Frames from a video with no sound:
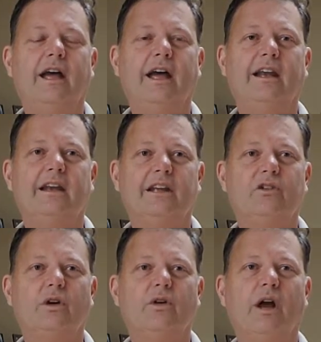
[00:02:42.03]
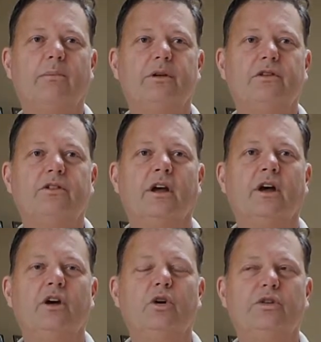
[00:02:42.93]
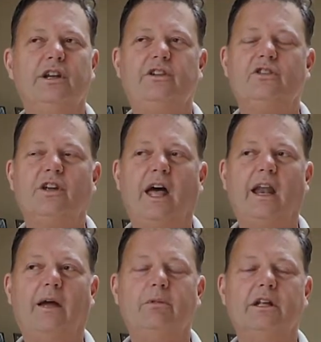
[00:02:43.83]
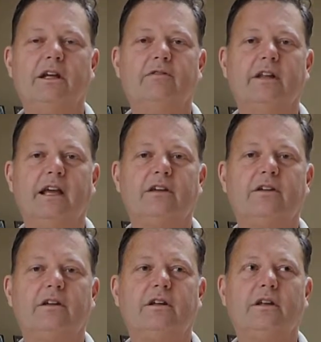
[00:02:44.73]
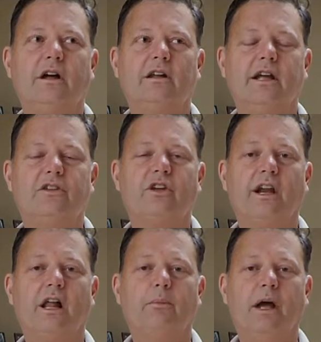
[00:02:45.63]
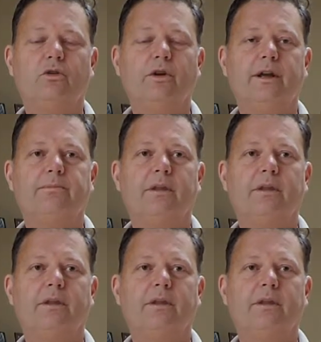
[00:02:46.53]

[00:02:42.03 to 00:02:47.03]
at East Grand Rapids who teaches at, I believe, Lakeside Elementary.